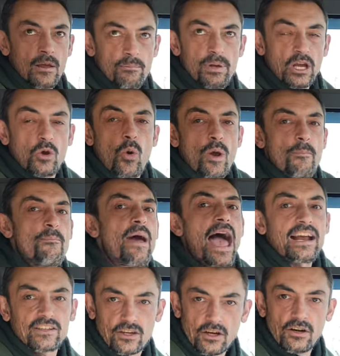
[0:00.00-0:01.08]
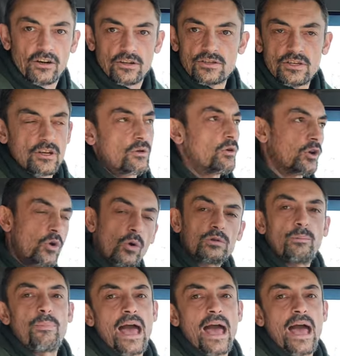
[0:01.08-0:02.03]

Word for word: Bitcoin backed currency or gold